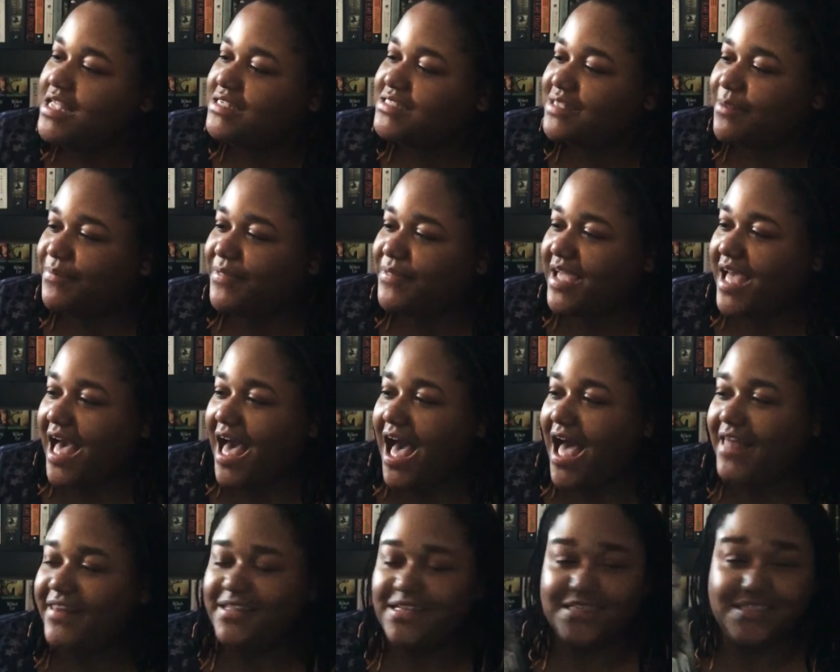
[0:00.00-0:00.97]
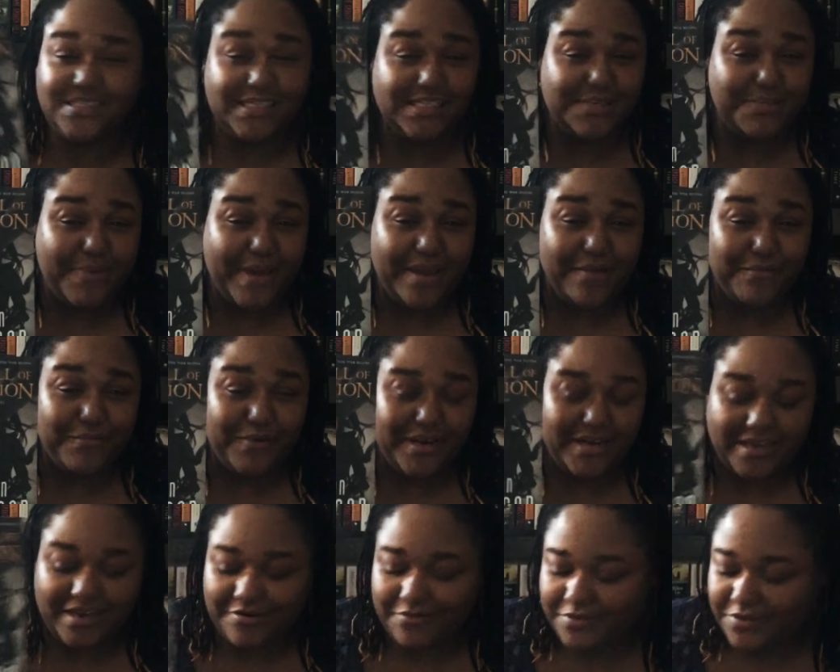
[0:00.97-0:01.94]
something I highly anticipate
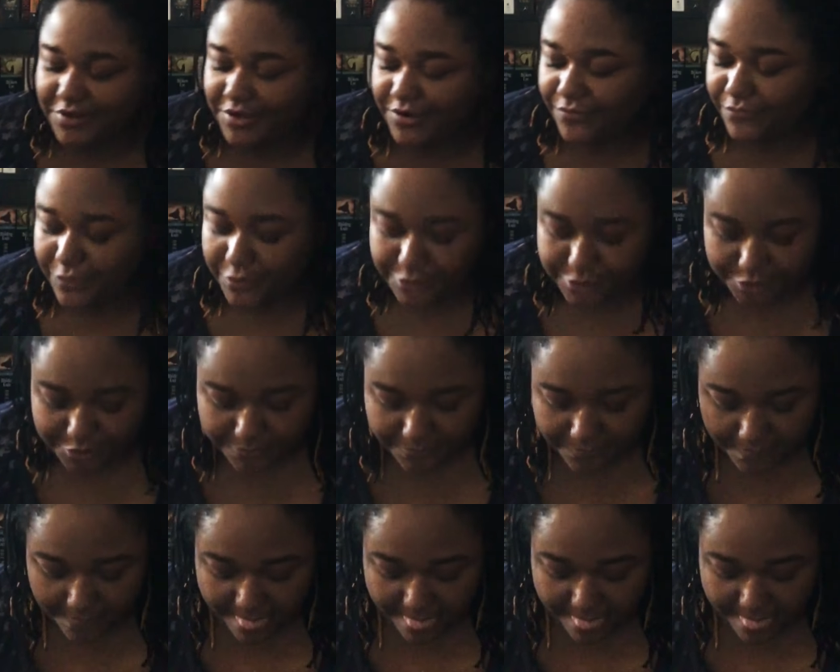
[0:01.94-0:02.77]
reading here in the near future.